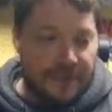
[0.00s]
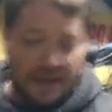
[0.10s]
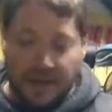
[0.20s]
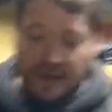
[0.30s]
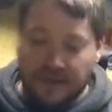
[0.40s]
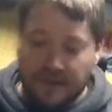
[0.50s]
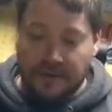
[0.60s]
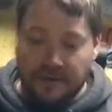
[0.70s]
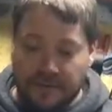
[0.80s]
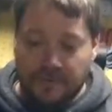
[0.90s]

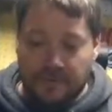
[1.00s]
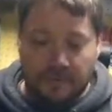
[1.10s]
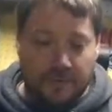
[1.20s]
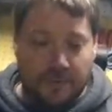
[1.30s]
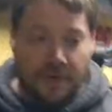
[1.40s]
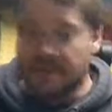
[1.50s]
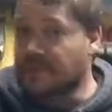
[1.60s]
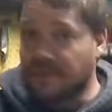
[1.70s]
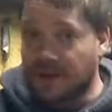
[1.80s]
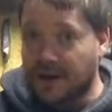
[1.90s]
and
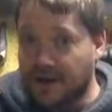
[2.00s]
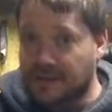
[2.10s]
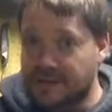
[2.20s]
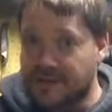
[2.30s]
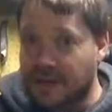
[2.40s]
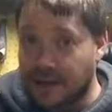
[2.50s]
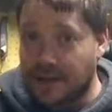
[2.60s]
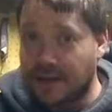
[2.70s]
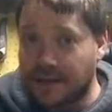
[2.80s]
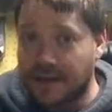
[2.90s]
cross my fingers that
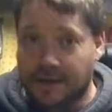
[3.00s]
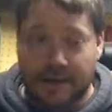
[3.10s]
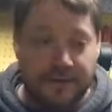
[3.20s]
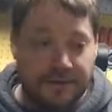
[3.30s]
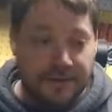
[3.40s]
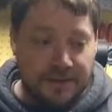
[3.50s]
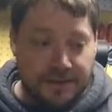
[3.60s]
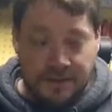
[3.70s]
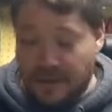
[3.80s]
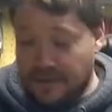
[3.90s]
I
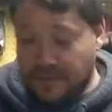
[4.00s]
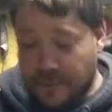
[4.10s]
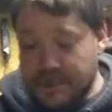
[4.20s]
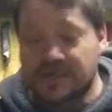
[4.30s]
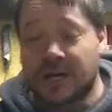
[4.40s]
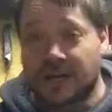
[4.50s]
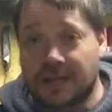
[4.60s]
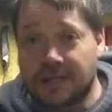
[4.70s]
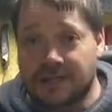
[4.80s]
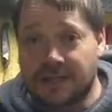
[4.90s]
got the right jet
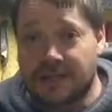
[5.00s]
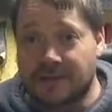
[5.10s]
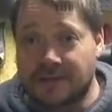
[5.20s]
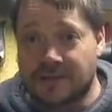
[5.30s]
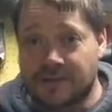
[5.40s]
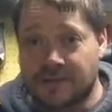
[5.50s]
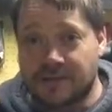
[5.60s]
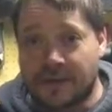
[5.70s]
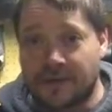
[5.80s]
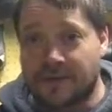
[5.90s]
kits in it and
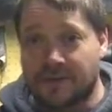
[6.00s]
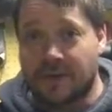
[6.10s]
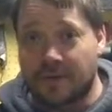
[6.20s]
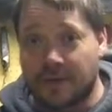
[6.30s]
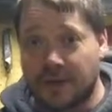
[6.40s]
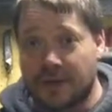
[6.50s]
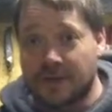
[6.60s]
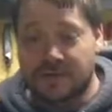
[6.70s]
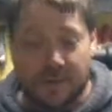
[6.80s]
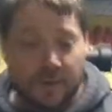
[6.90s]
everything's going to be
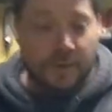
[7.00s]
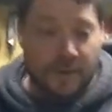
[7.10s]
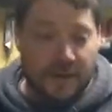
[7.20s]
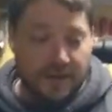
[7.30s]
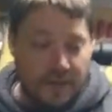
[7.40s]
good. So